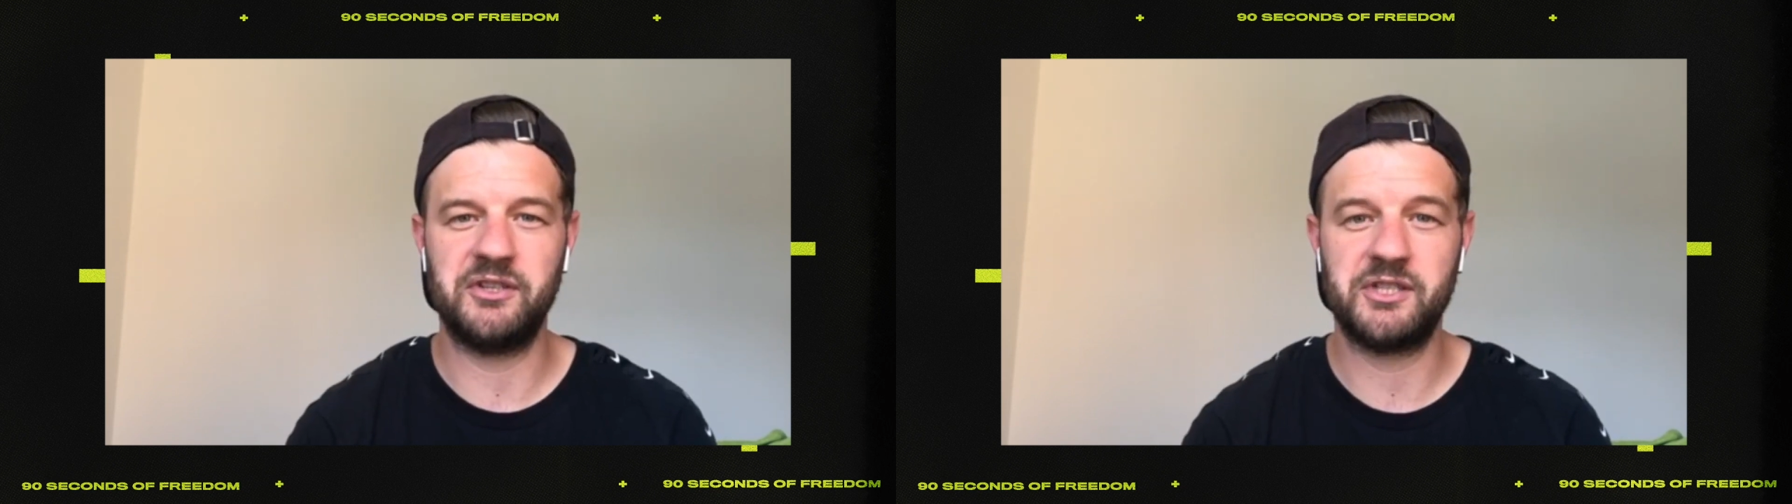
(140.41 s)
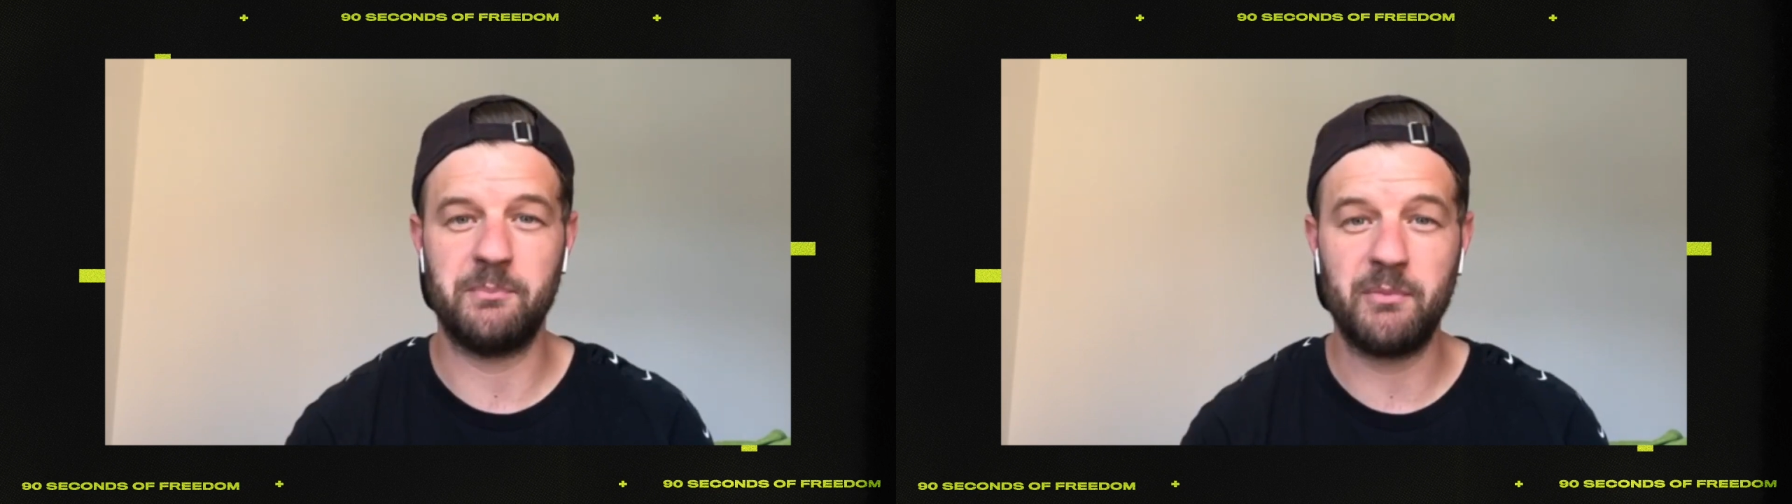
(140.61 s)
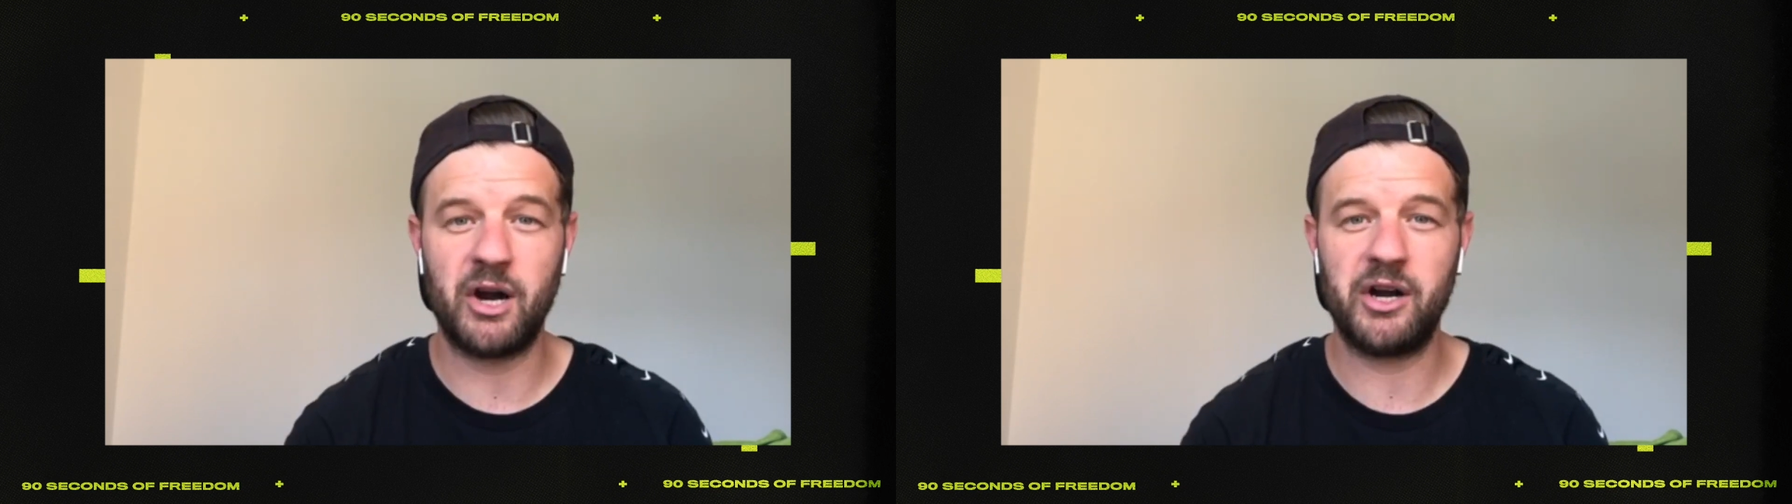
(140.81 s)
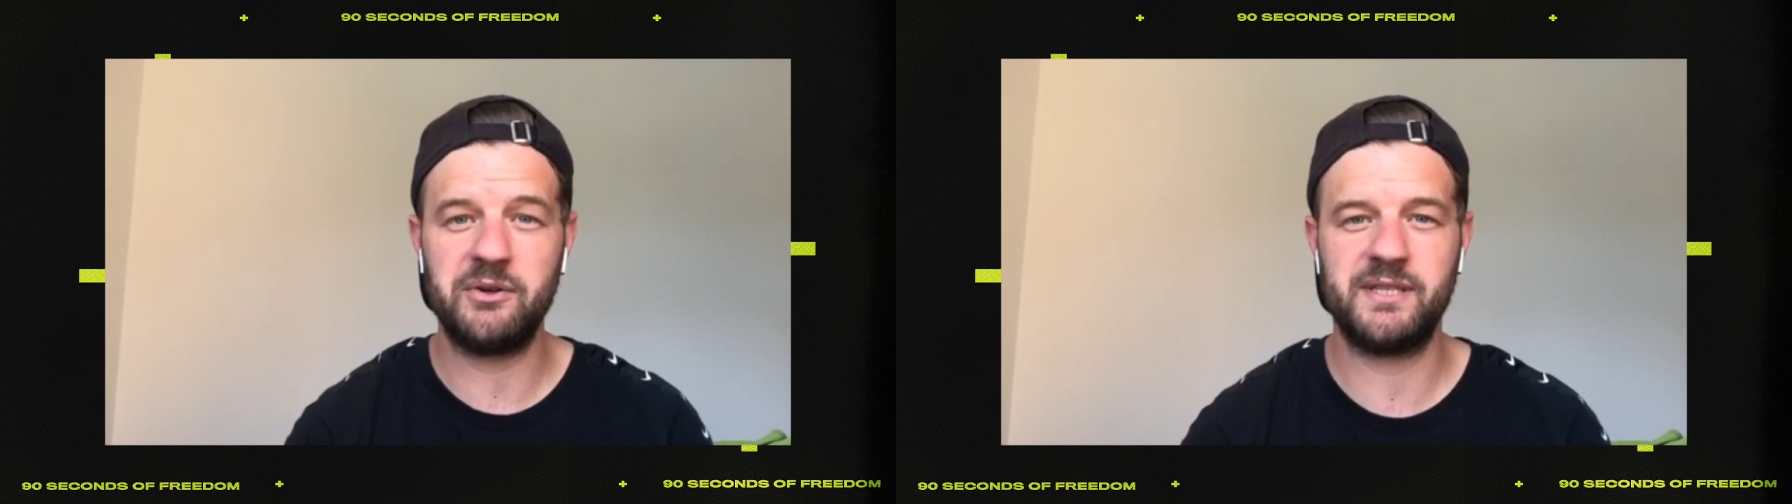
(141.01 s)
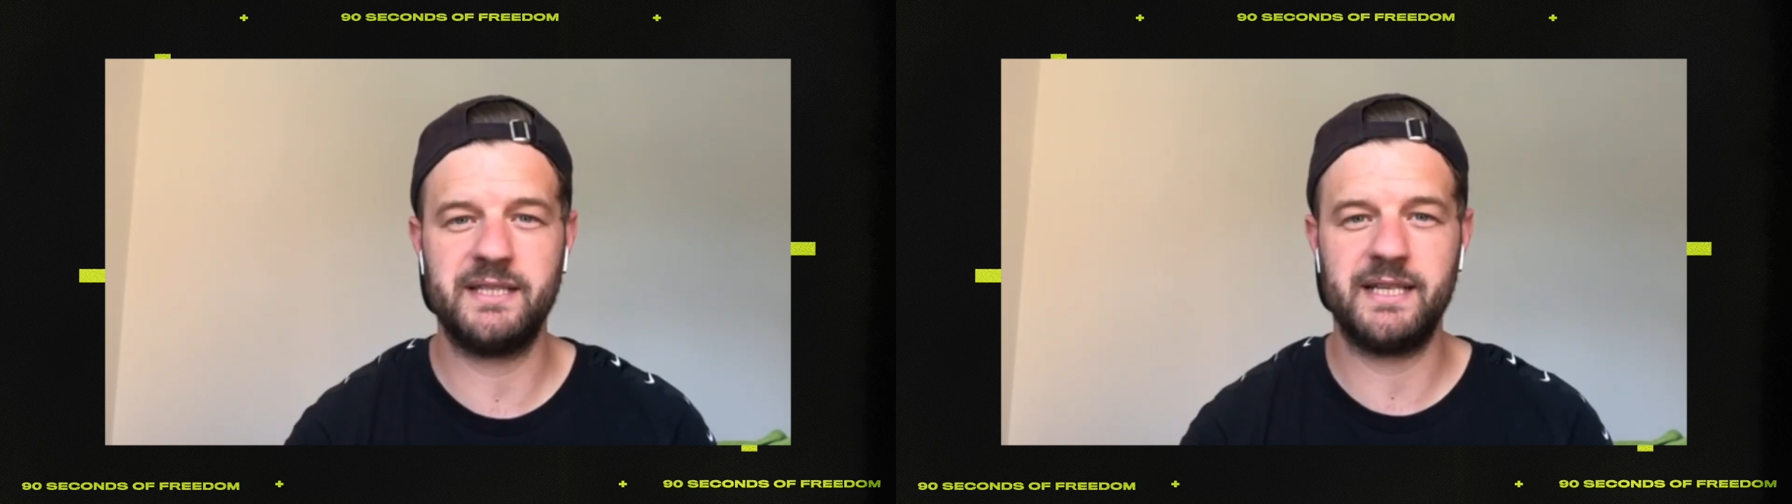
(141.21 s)

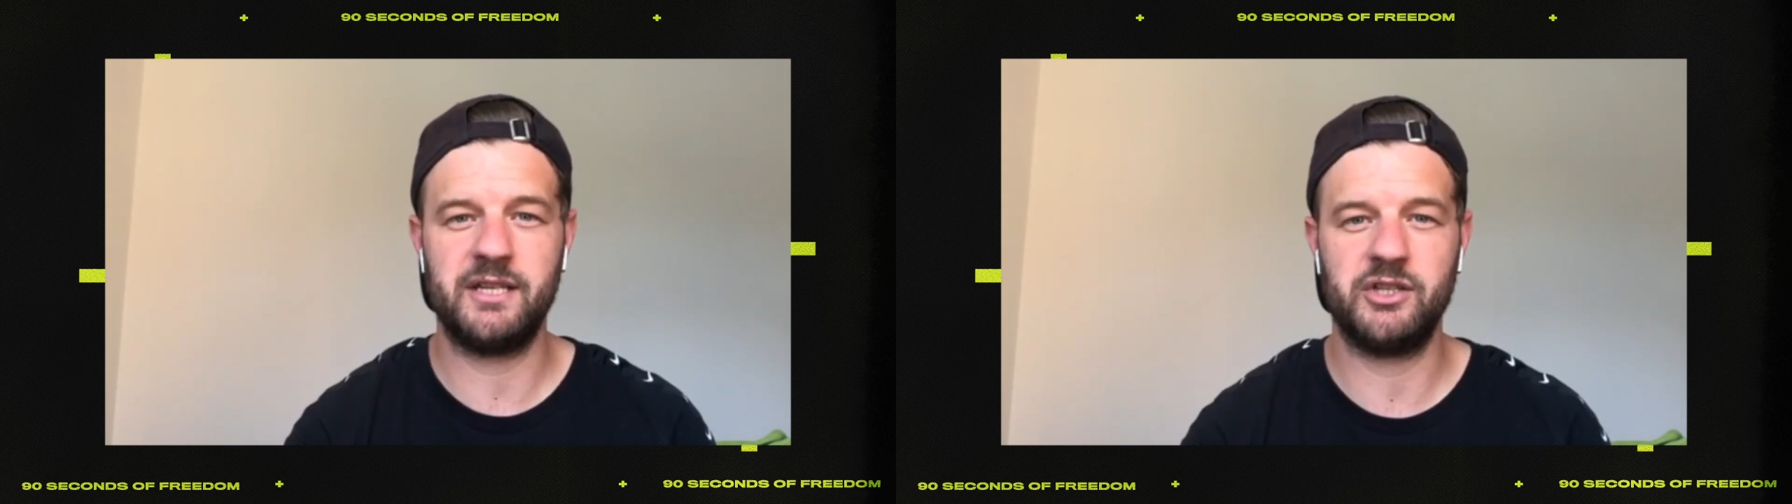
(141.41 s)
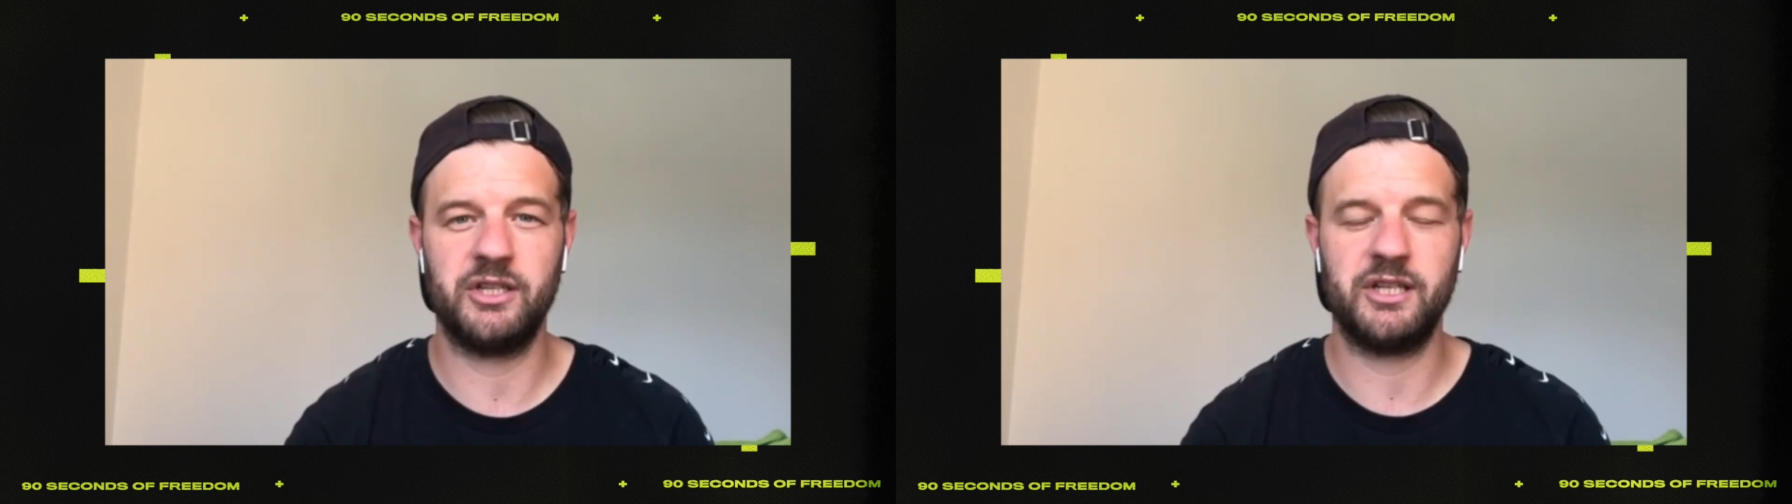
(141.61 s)
tomorrow's edition